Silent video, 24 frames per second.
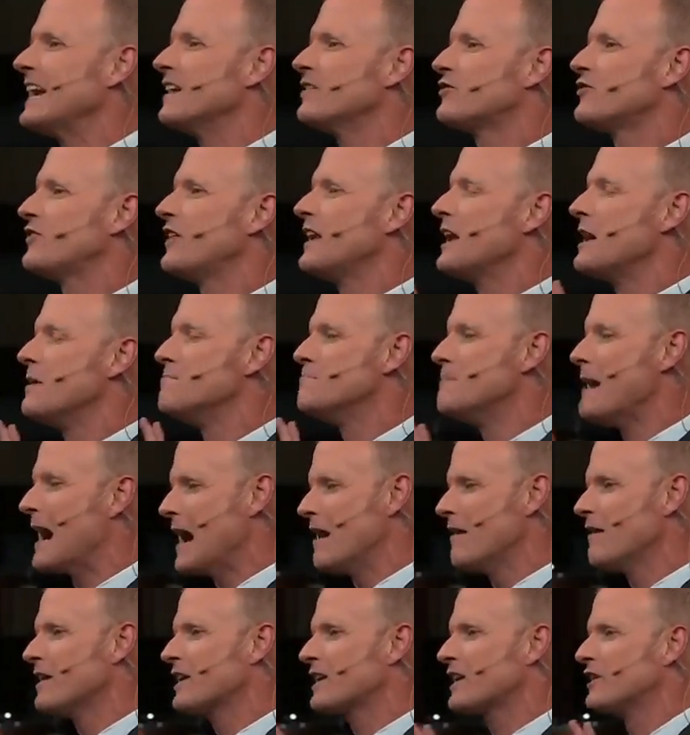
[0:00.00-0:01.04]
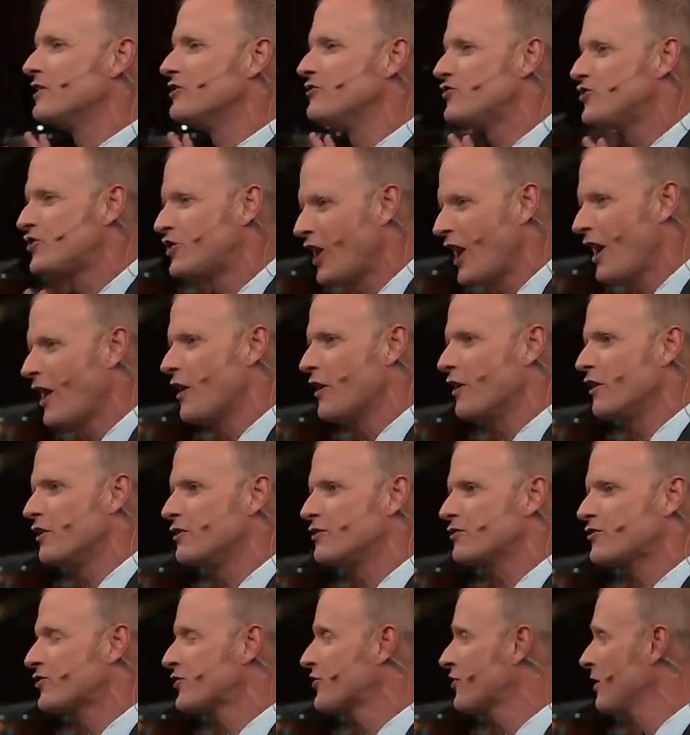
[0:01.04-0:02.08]
is the American
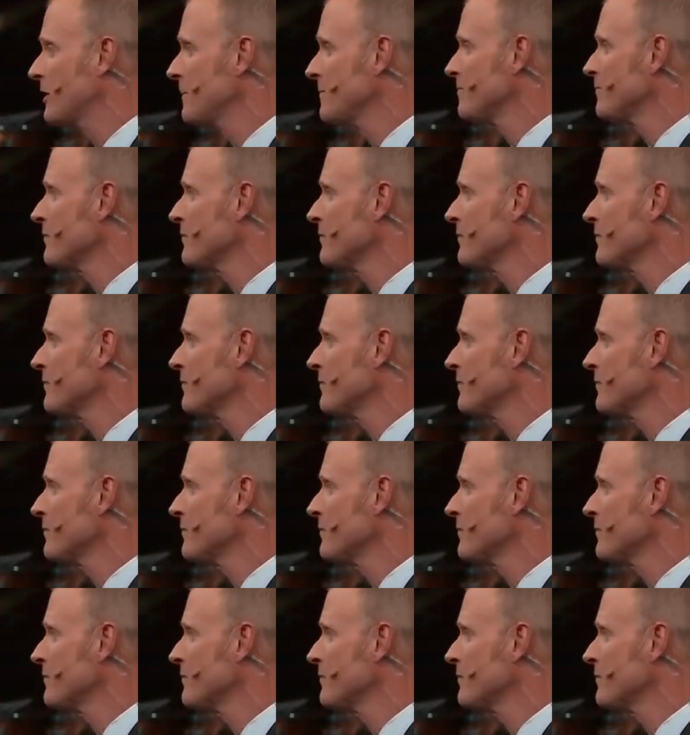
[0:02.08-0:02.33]
church,